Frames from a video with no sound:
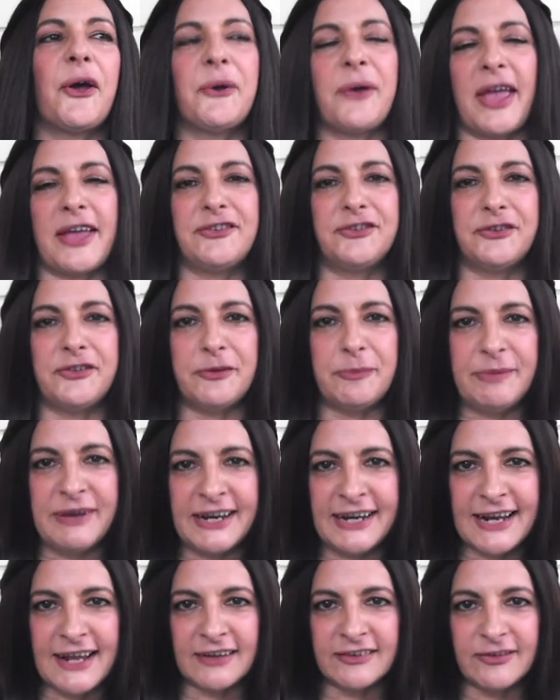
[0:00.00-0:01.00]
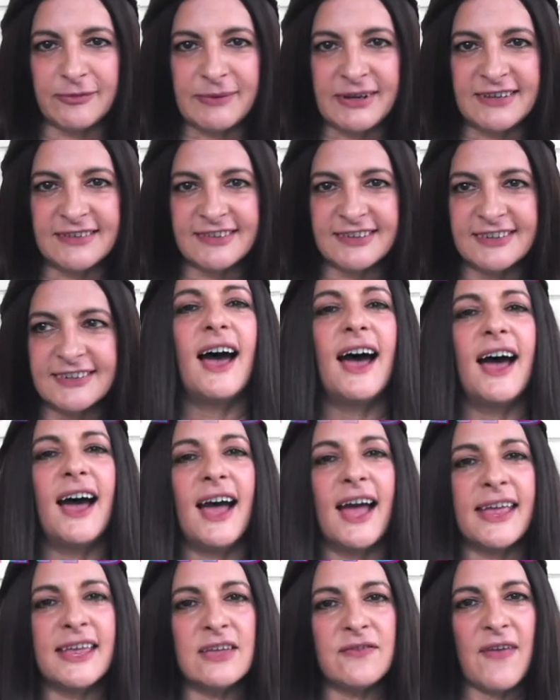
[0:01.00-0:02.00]
Okay, so the big announcement.
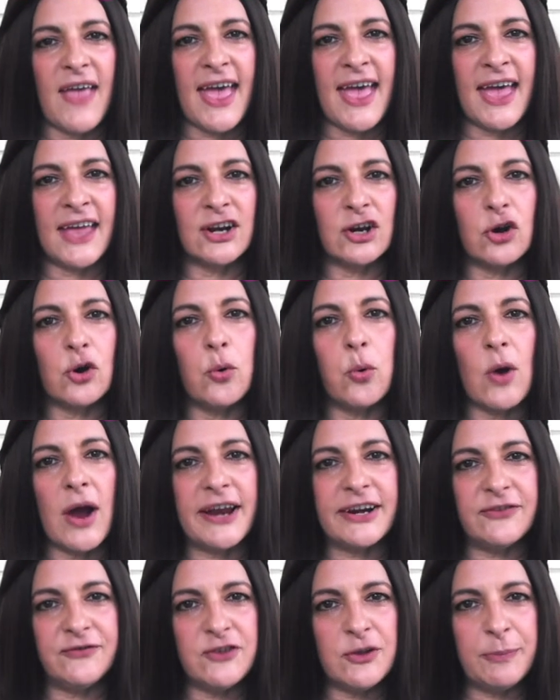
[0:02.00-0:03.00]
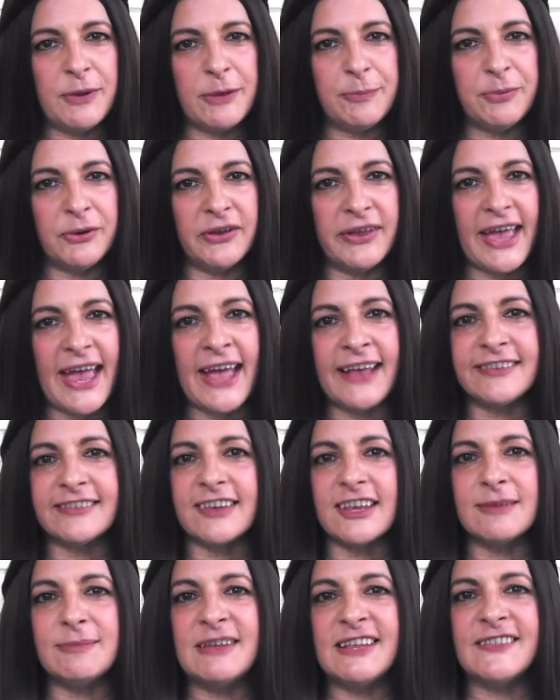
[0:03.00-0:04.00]
I have had quite a few people
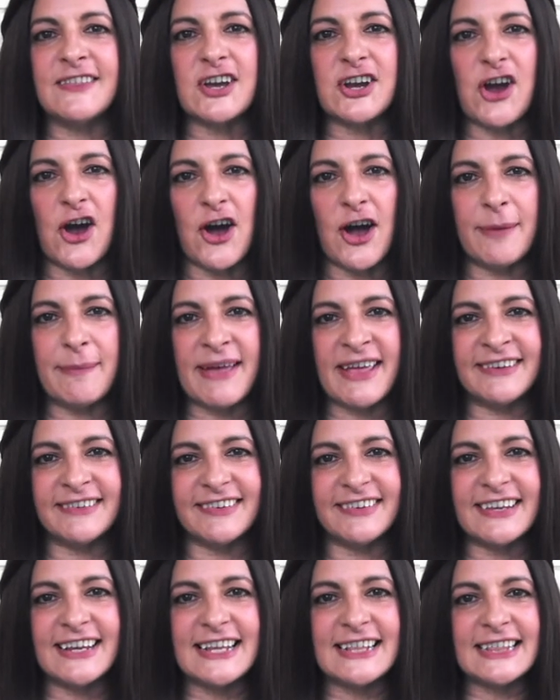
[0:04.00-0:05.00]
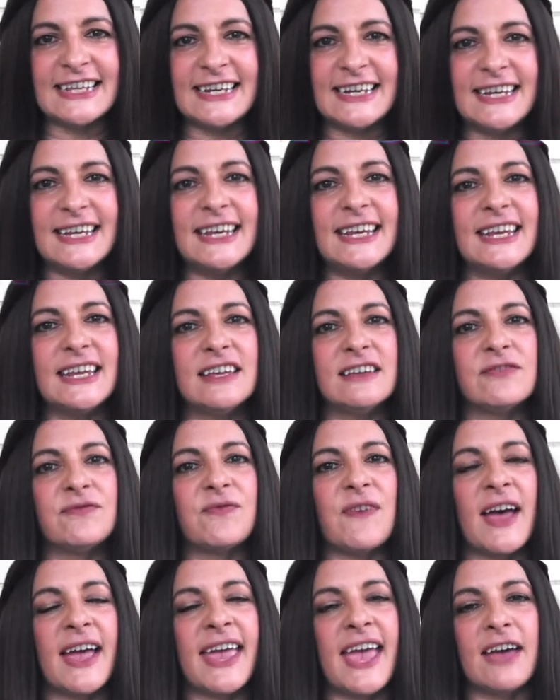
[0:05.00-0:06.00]
asking me in the comments lately
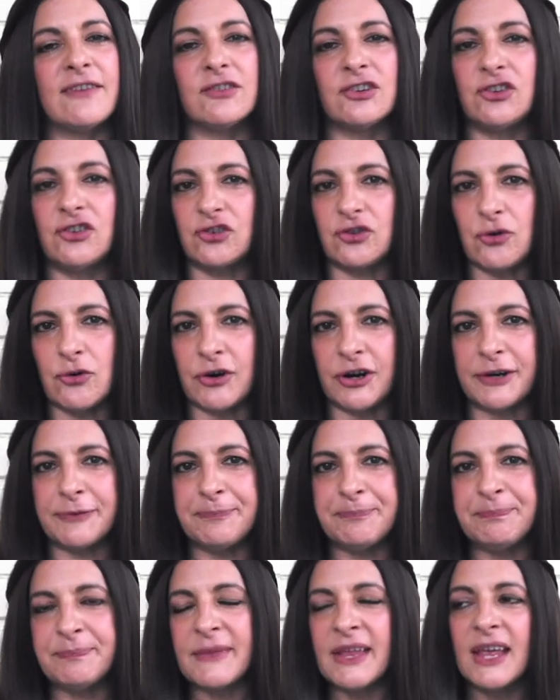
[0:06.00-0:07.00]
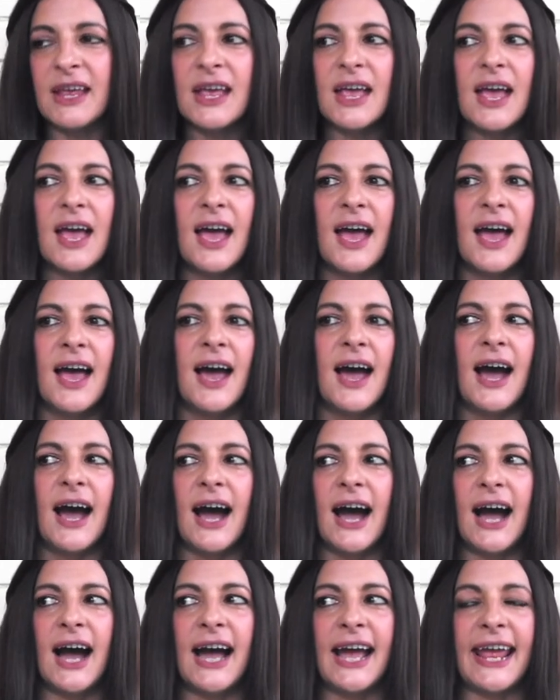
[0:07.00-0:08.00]
if I have a store.
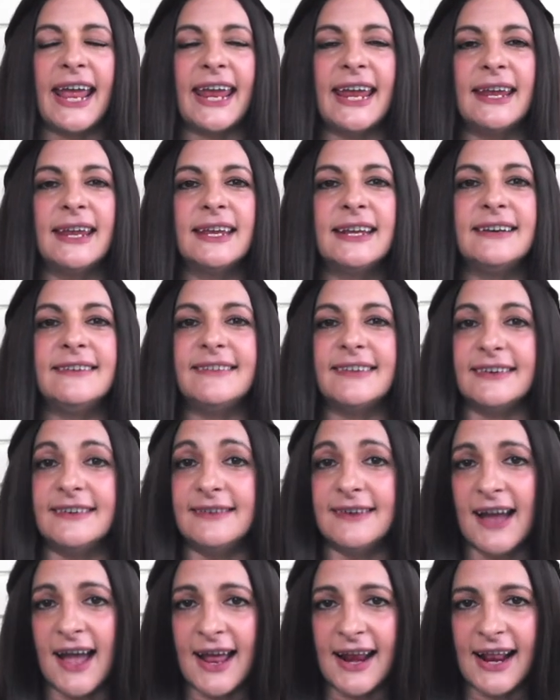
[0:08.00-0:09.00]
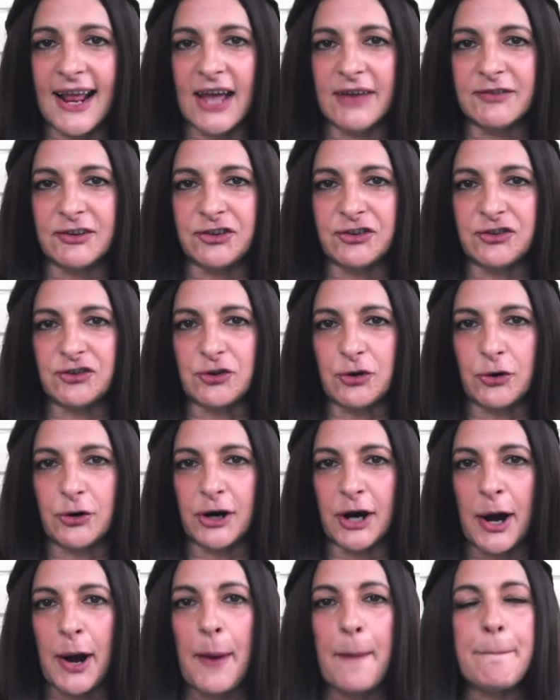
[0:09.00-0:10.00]
I did not have a
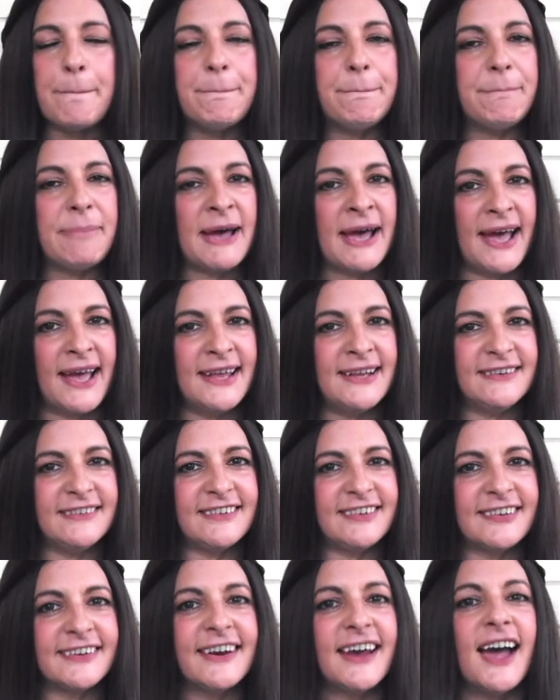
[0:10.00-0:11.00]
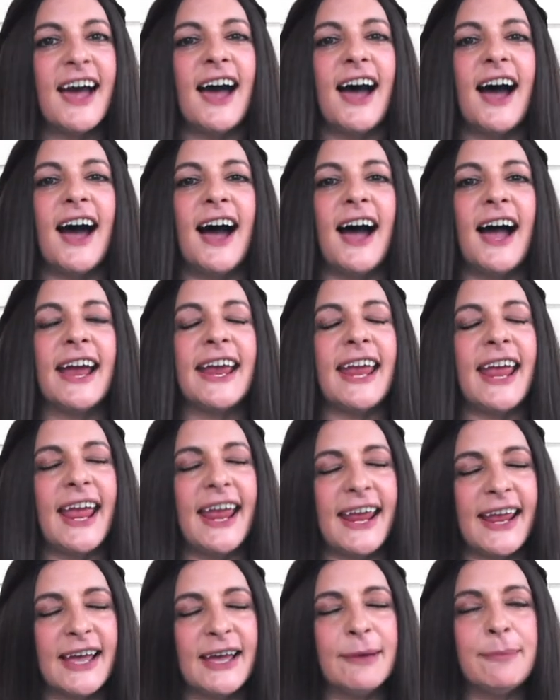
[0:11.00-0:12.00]
store, but I
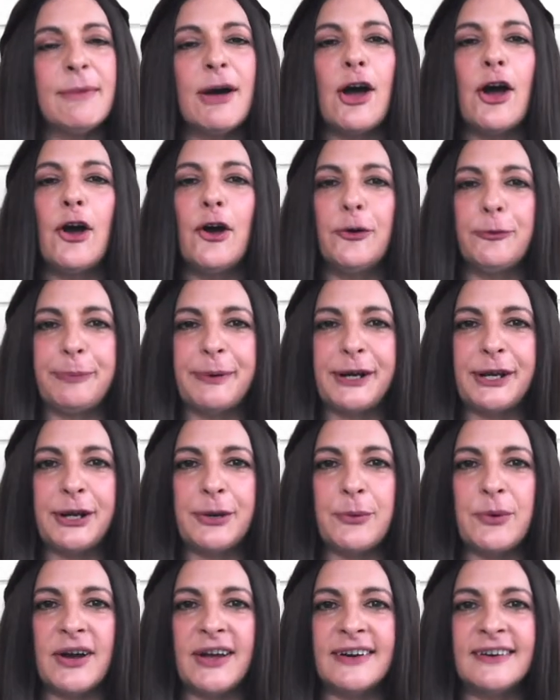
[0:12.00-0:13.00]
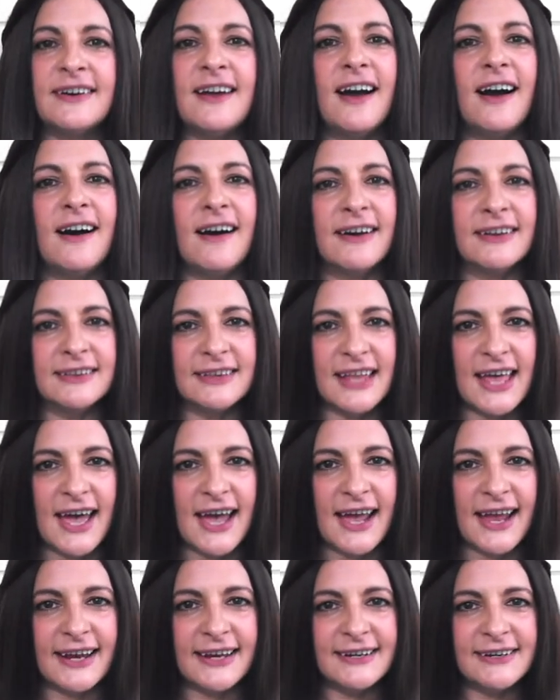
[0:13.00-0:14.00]
am opening one
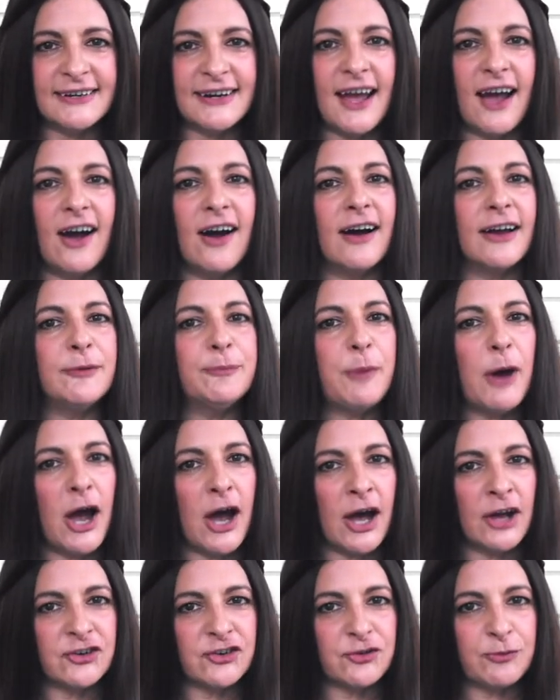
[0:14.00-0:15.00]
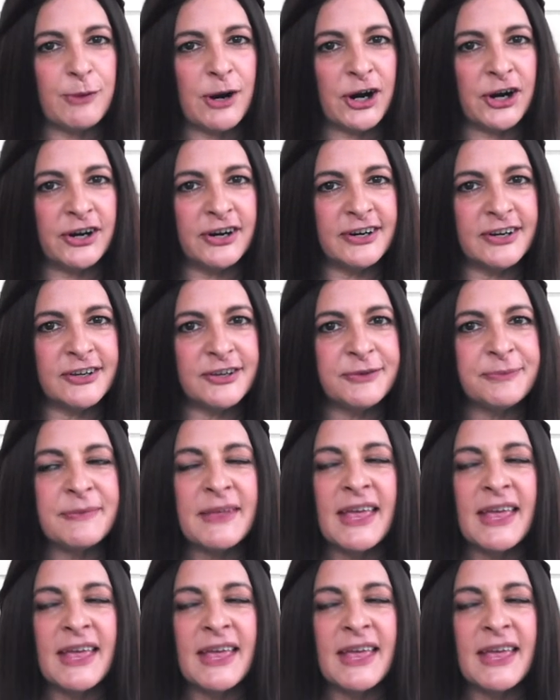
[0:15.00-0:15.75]
online on Poshmark